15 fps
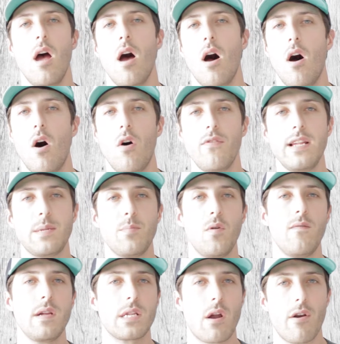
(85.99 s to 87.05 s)
oh, these
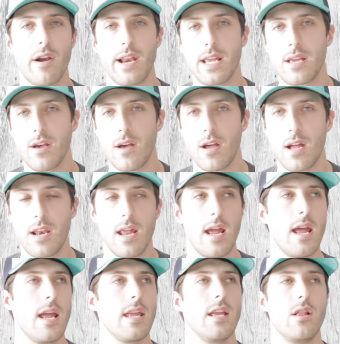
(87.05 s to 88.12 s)
movies aren't any good.
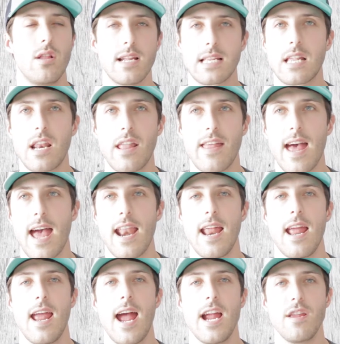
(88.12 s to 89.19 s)
You listen to that
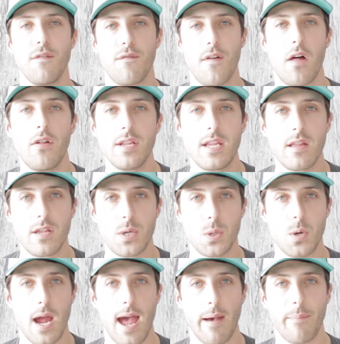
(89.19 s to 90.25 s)
and you fell into the
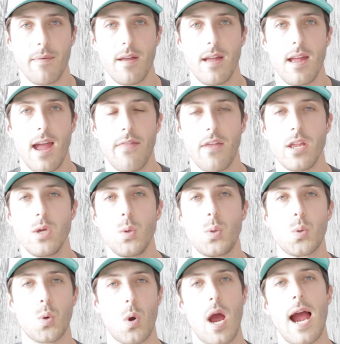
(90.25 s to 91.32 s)
trap and then you
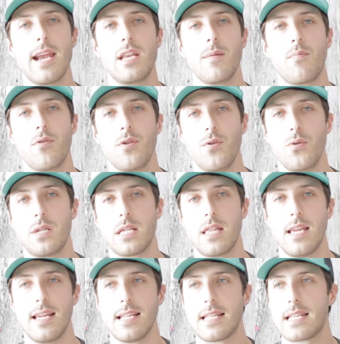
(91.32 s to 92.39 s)
tried to produce
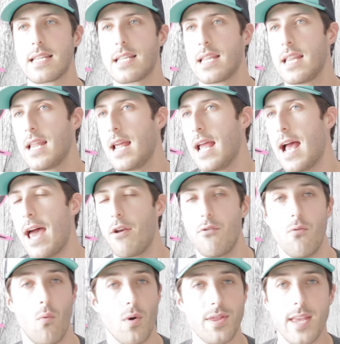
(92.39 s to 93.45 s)
this, I don't
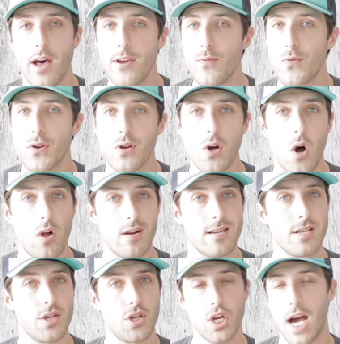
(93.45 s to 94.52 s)
know what the hell you want to call
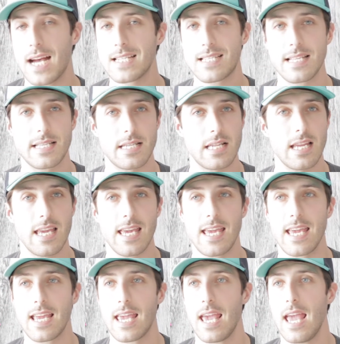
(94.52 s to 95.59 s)
it, Justice
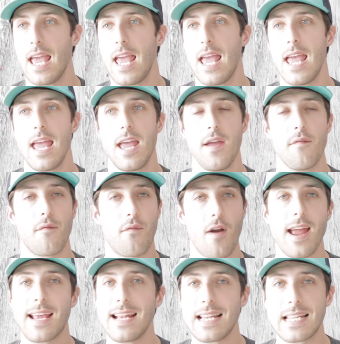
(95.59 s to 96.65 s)
League,
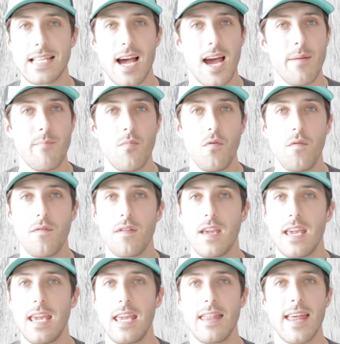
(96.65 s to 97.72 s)
Frankenstein
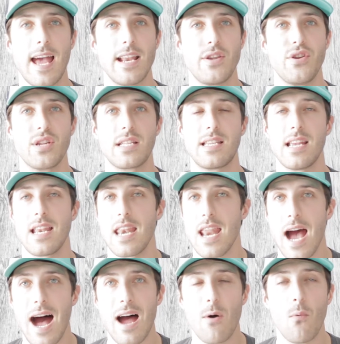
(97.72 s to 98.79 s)
movie that just did
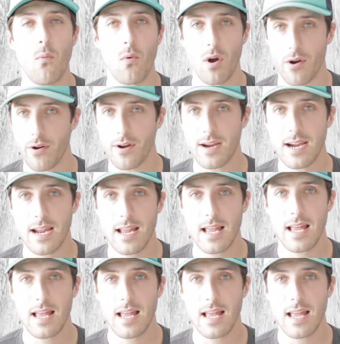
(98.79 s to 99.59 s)
not work.